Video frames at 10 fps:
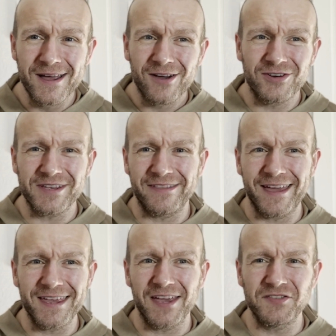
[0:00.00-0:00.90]
because it
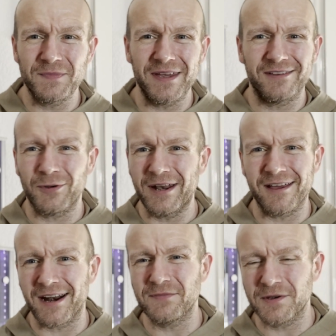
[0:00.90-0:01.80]
then gives me 20
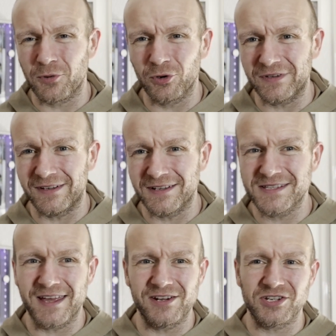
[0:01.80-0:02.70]
grams of protein
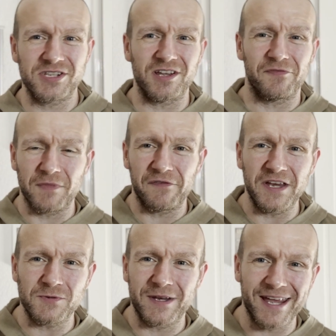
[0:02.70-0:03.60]
instead of just stuffing my
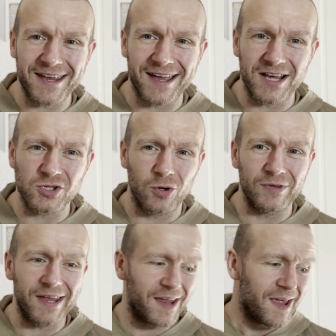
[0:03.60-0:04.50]
face with Kit Kats all
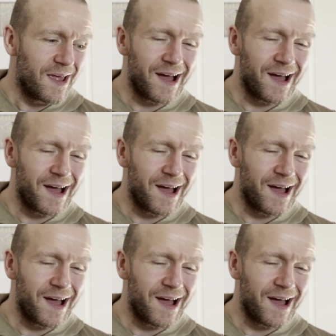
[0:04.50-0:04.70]
day.